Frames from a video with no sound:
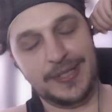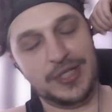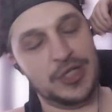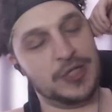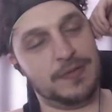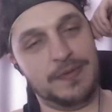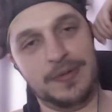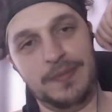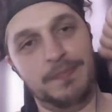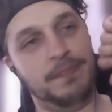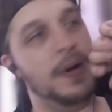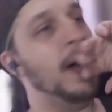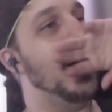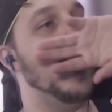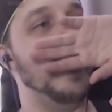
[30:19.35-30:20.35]
just
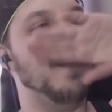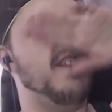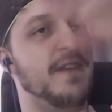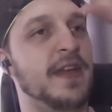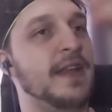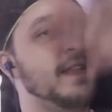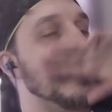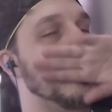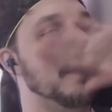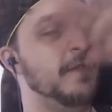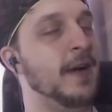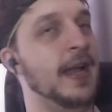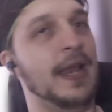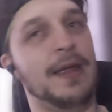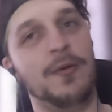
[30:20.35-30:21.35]
perfect. It
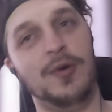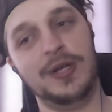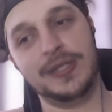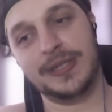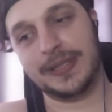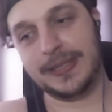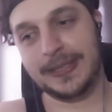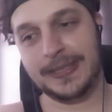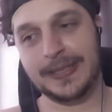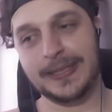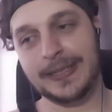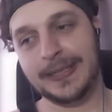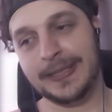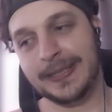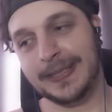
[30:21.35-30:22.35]
really was.
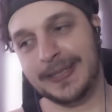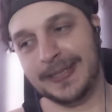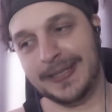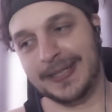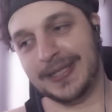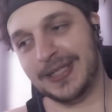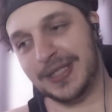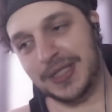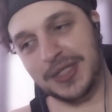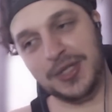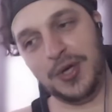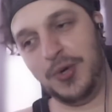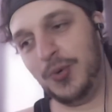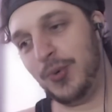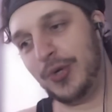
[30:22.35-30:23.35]

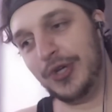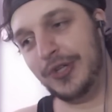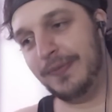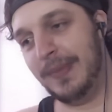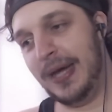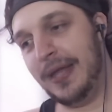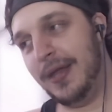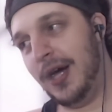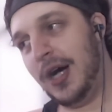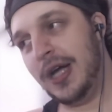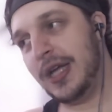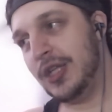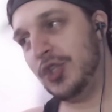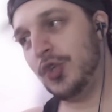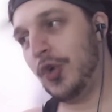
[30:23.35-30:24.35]
So good, man.
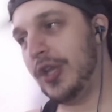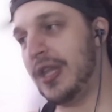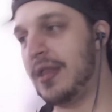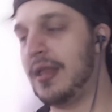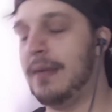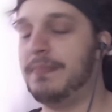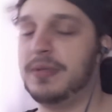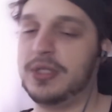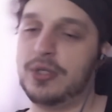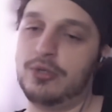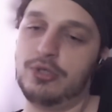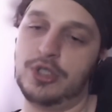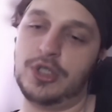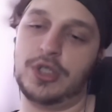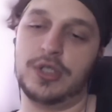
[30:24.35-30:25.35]
I enjoyed this
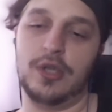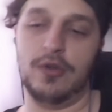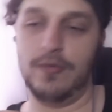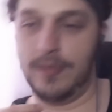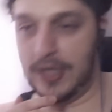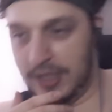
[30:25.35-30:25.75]
episode so